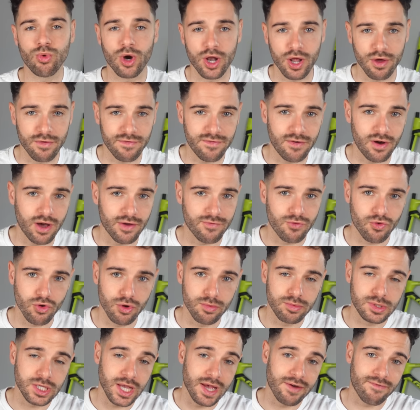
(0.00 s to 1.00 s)
105
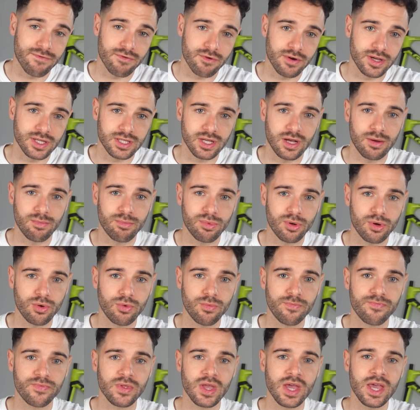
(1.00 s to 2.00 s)
group set, for
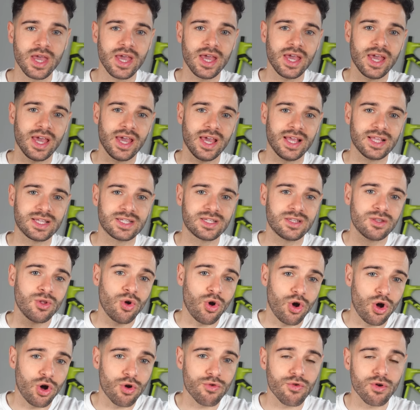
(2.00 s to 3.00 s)
example. It's
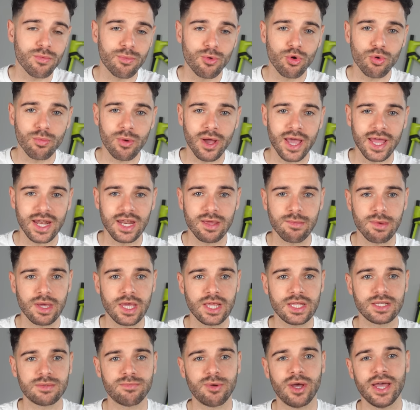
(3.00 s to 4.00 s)
not horrible by any
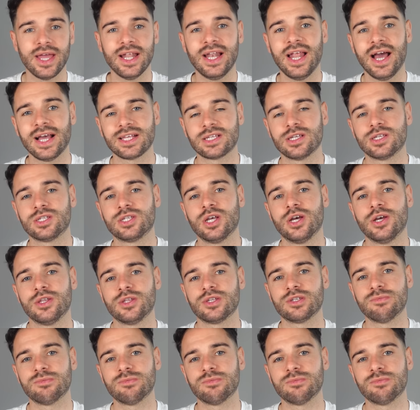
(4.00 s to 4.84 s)
means, but it lacks a certain